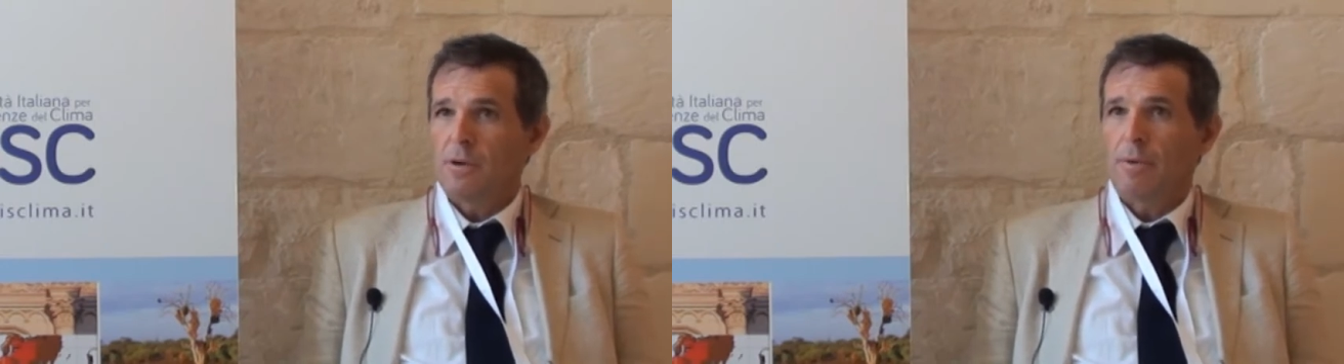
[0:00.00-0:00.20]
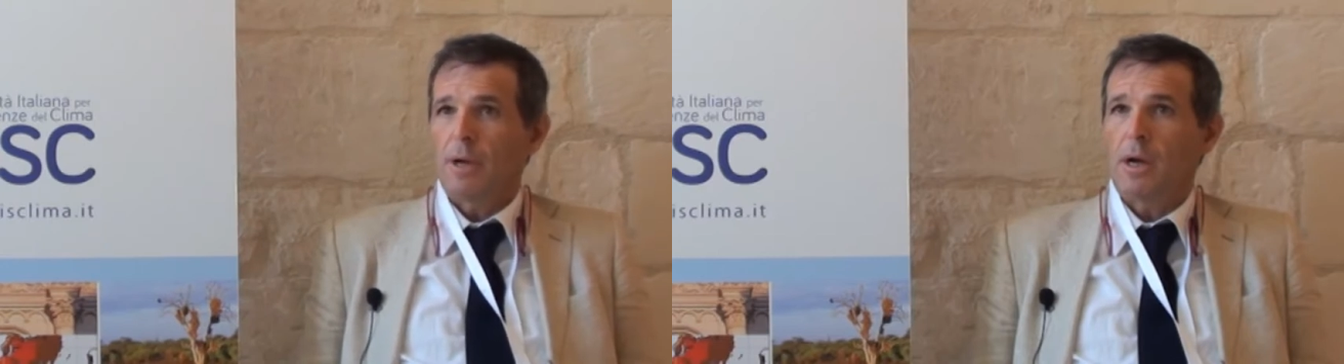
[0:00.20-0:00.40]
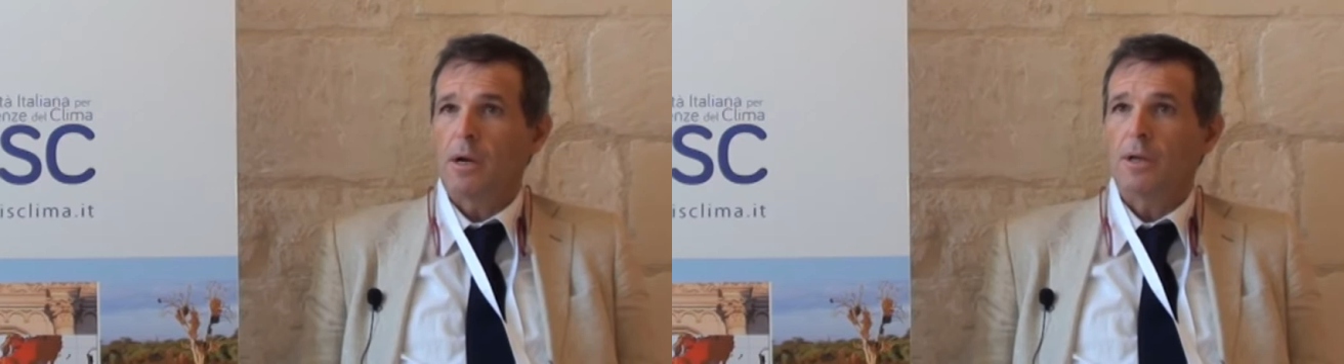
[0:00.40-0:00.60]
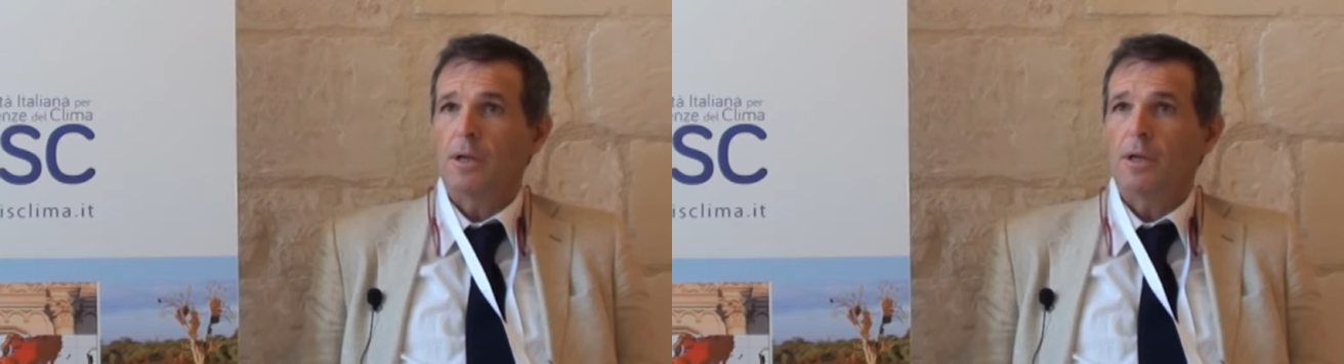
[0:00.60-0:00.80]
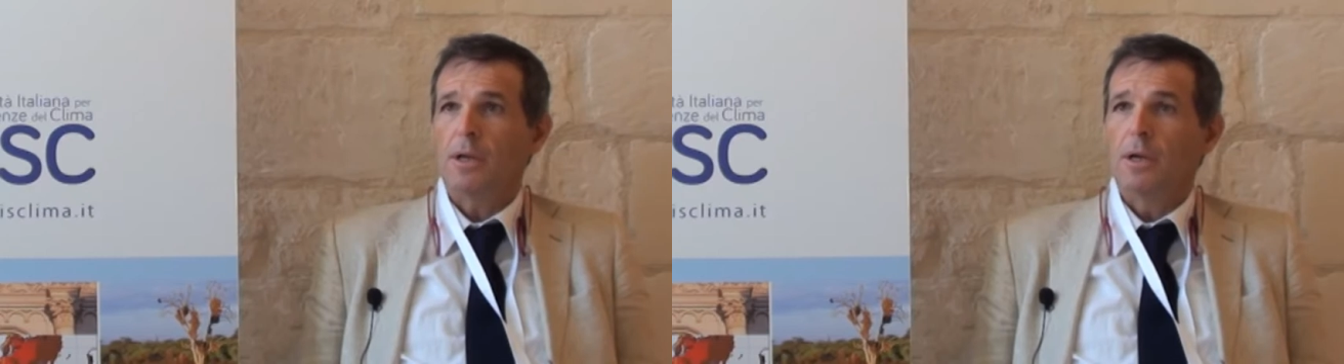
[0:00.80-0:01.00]

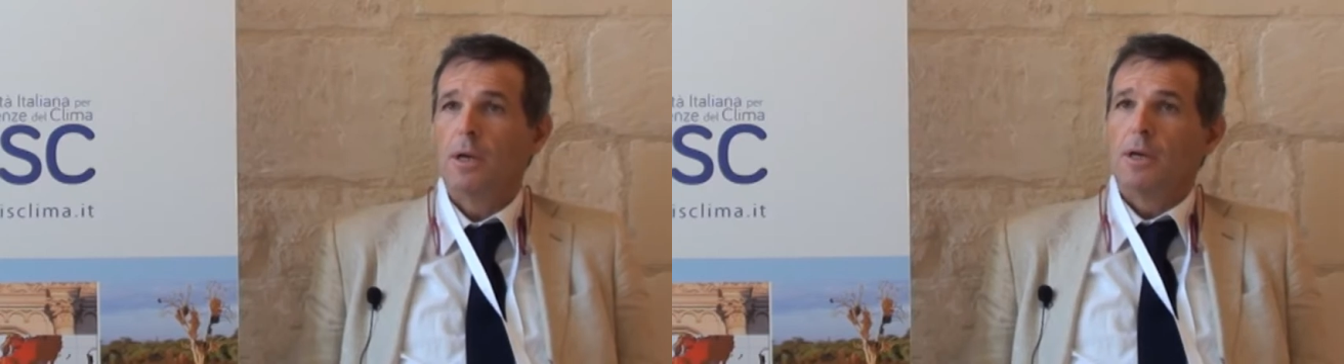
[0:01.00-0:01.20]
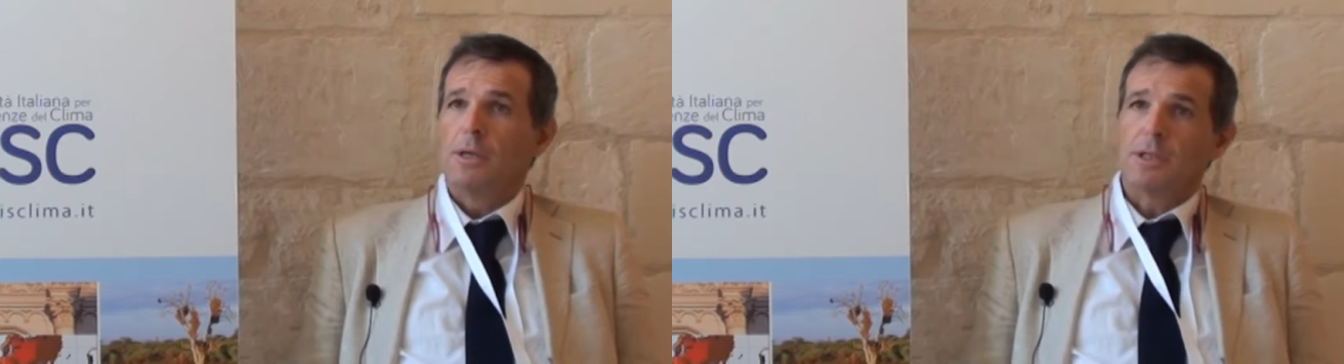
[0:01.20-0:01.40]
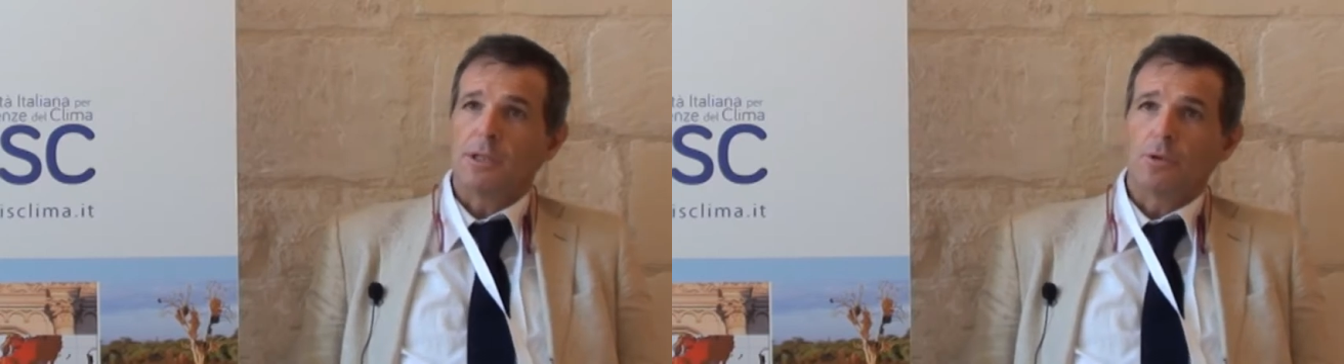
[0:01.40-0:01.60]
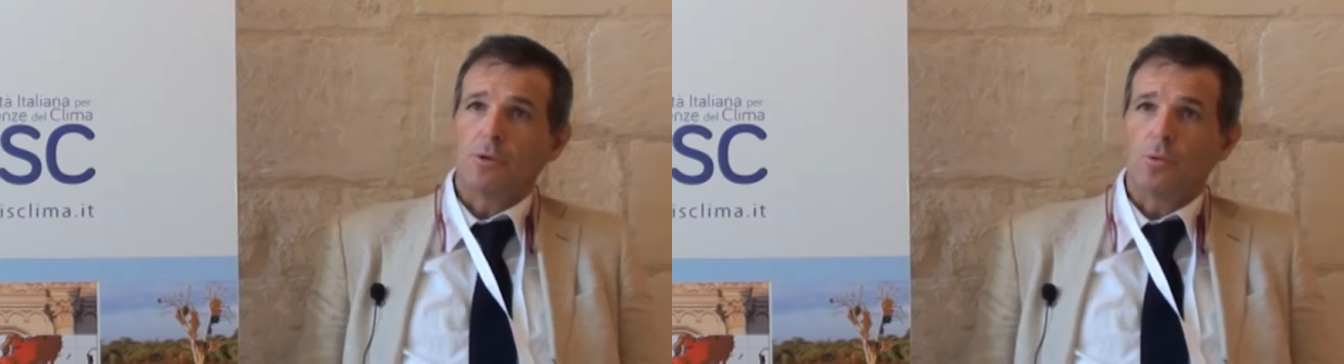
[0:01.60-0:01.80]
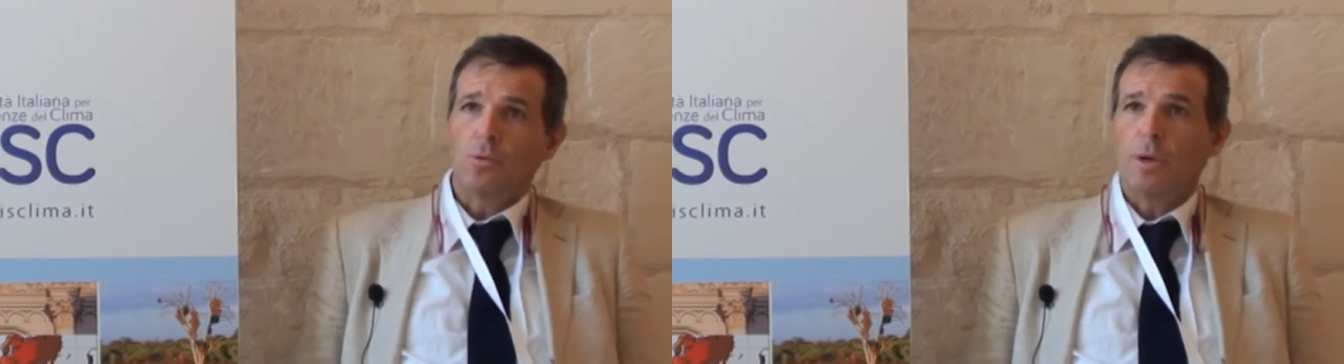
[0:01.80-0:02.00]
regarding the
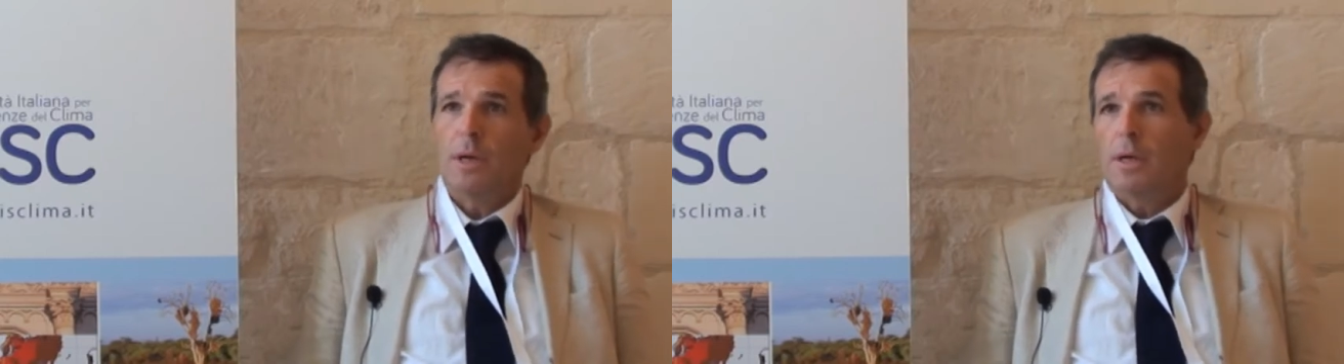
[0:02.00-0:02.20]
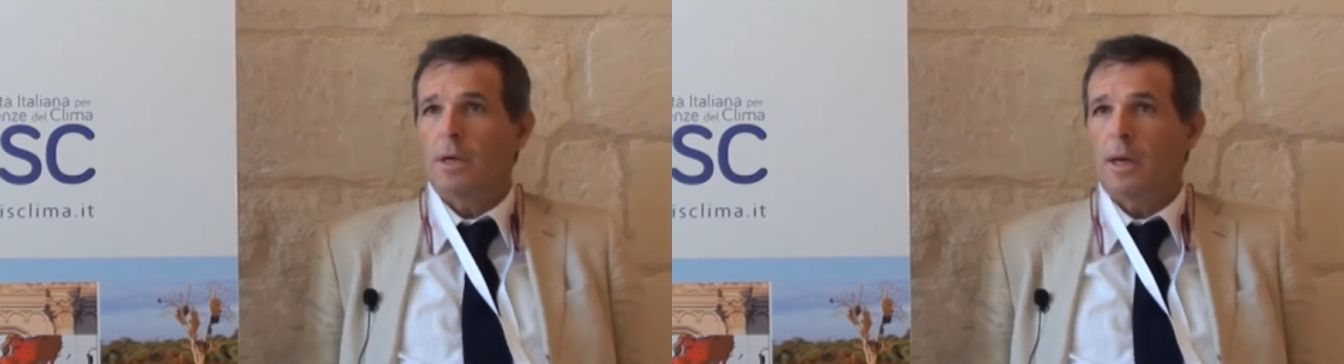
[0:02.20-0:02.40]
CO2